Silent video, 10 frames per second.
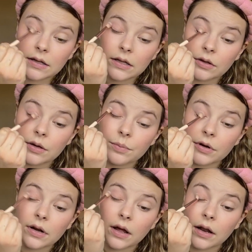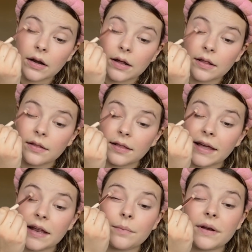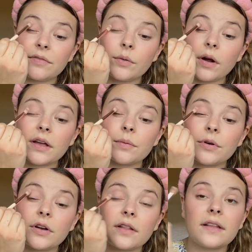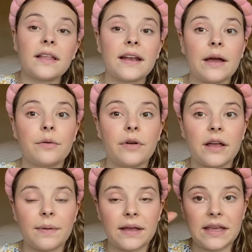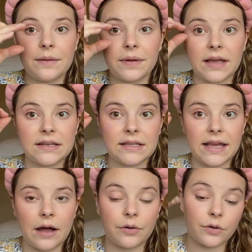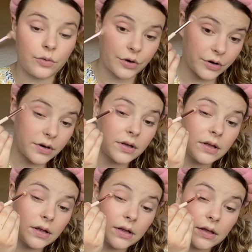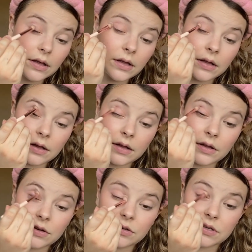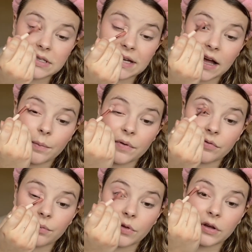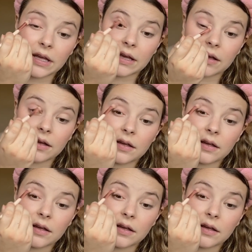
You could put it on the lid, but if you are going to put it on the lid, I would recommend keeping it to the outer corner just to help it from looking